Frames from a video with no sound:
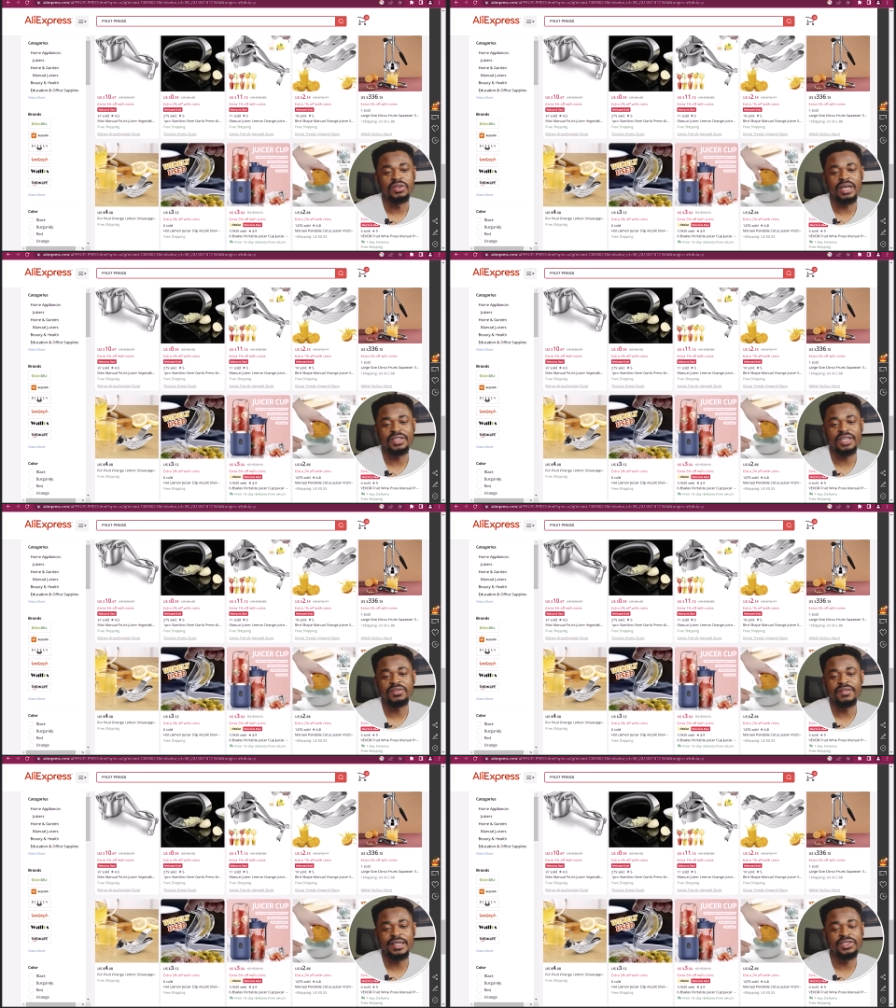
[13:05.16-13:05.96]
you can try
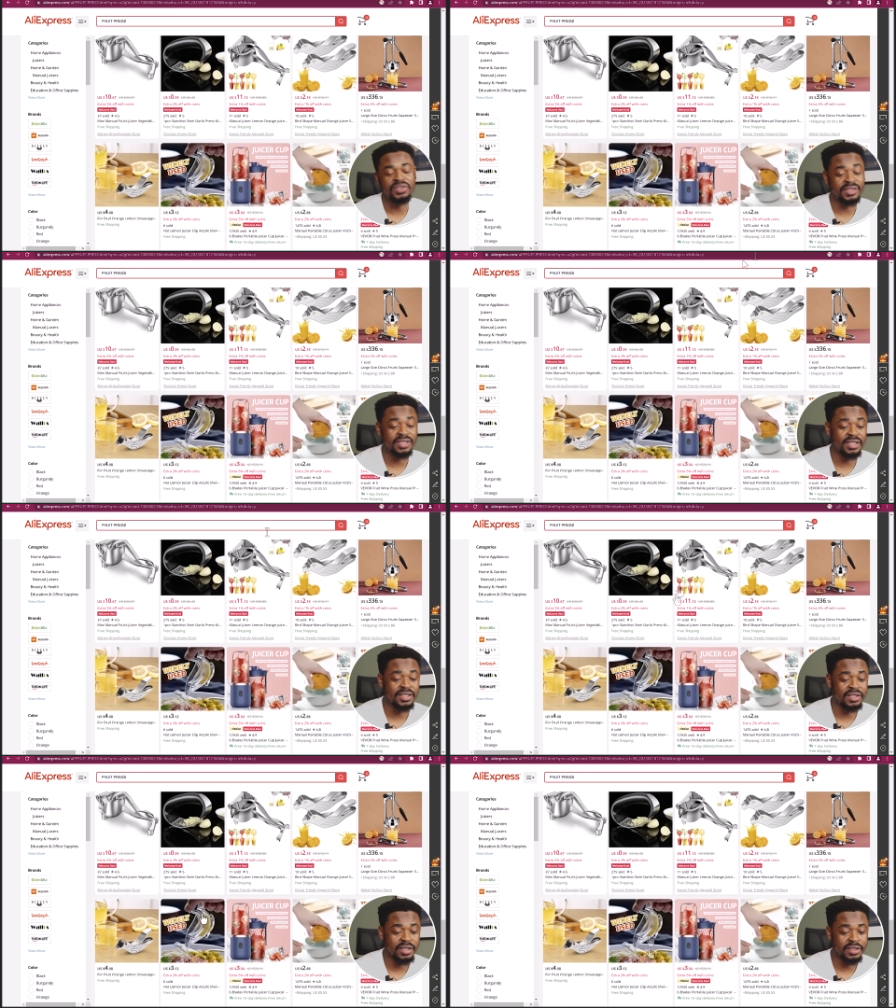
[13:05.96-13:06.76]
to find it on
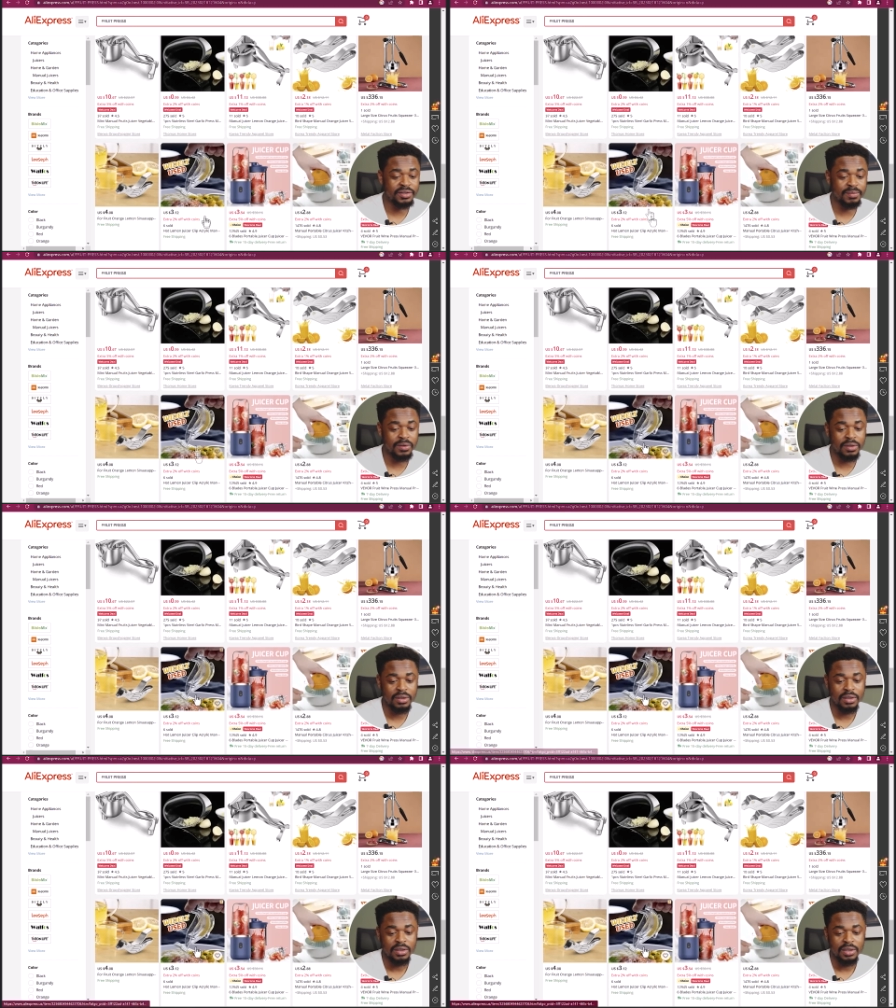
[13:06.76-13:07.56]
1688 but
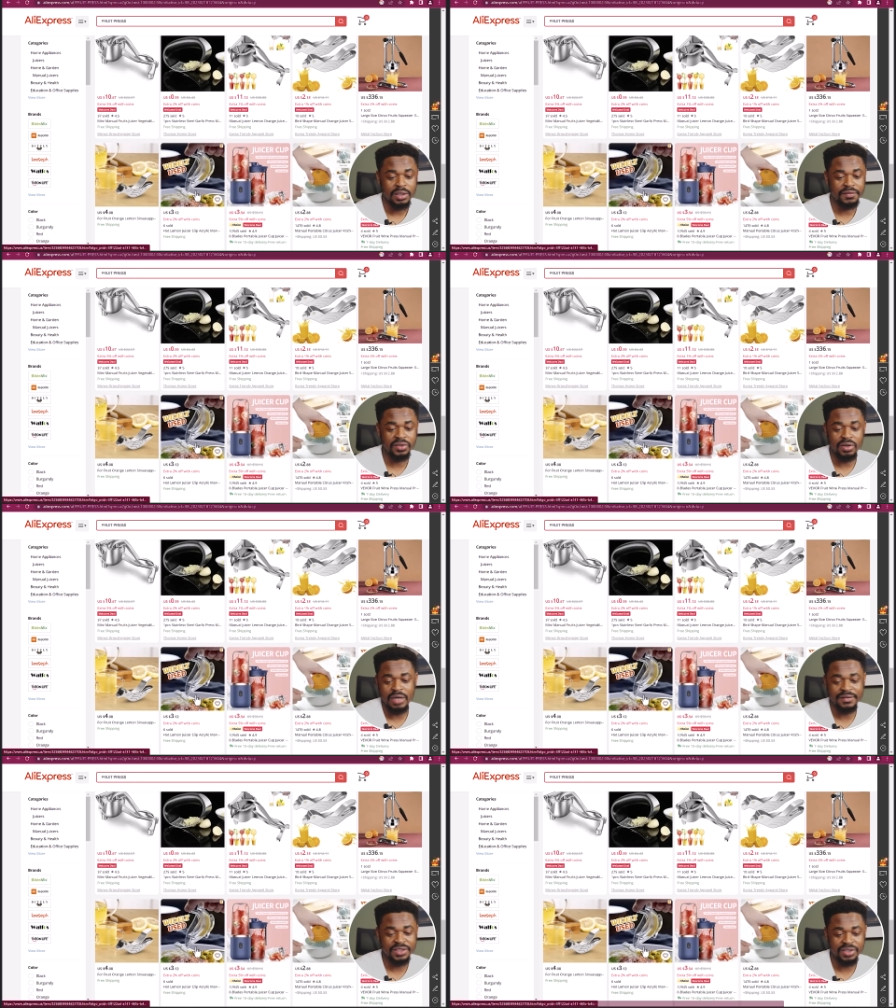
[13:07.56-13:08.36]
if you
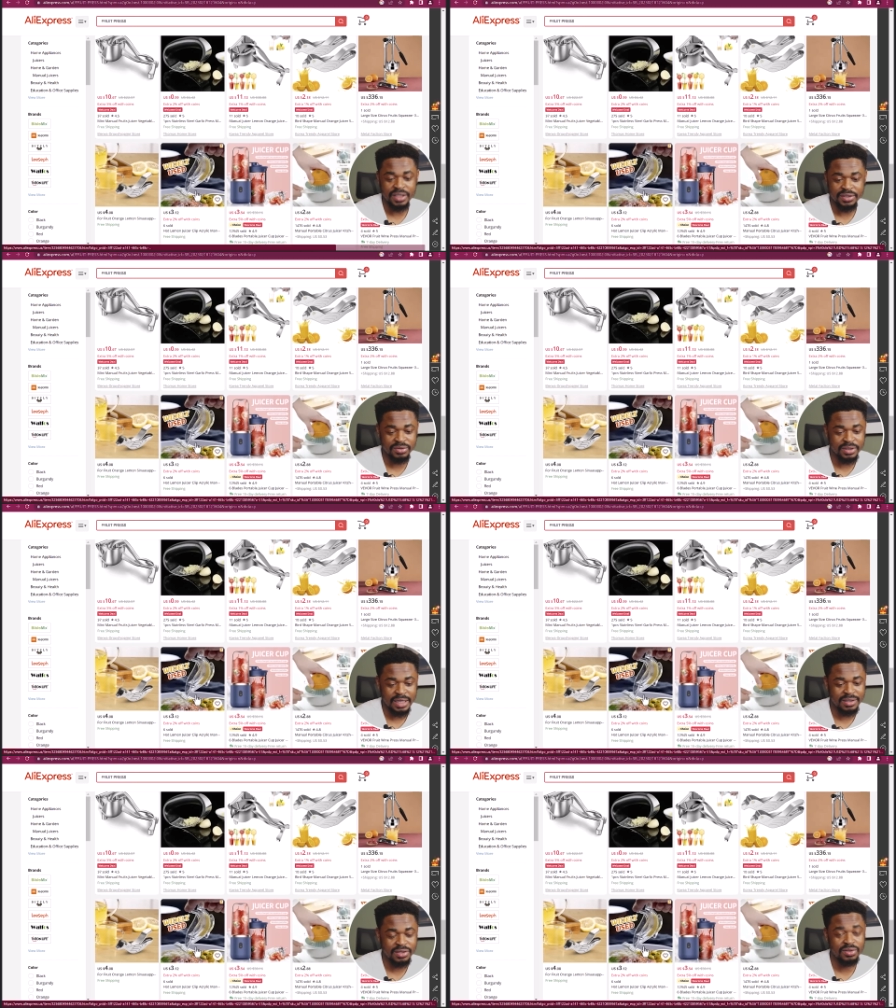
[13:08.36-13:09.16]
don't have the stress to
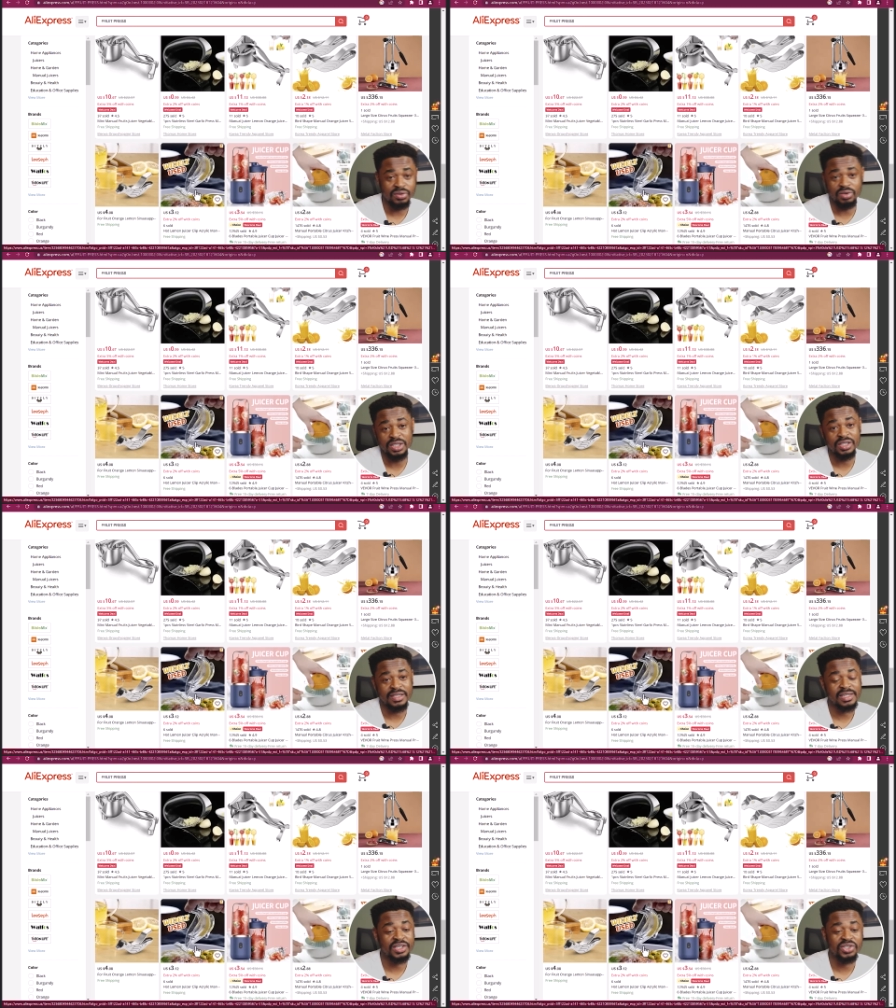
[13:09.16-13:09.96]
start doing
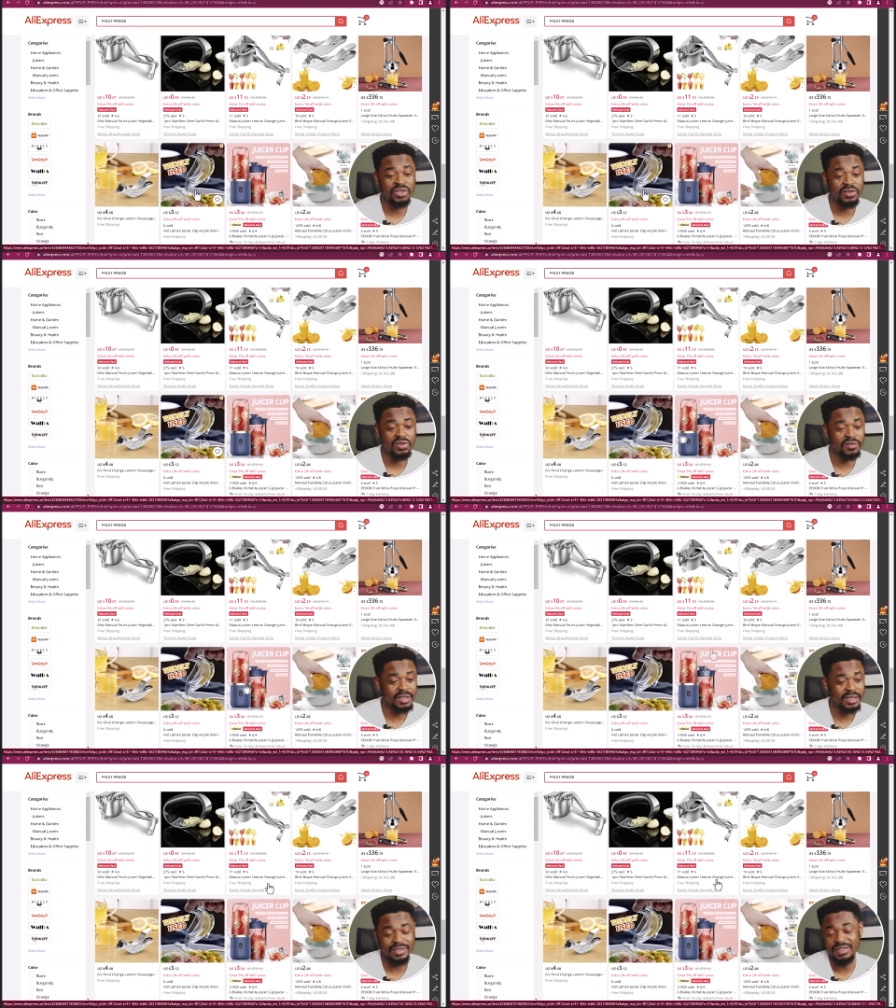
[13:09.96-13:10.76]
translation and all of
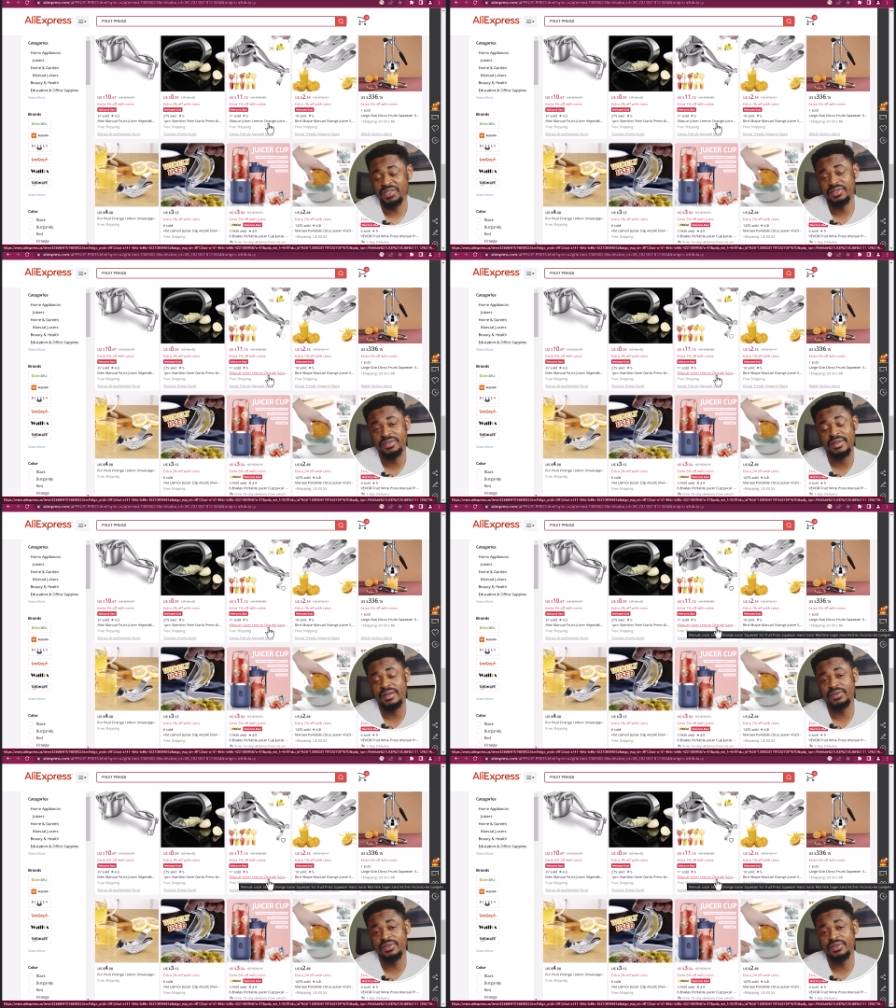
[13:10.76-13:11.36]
that i just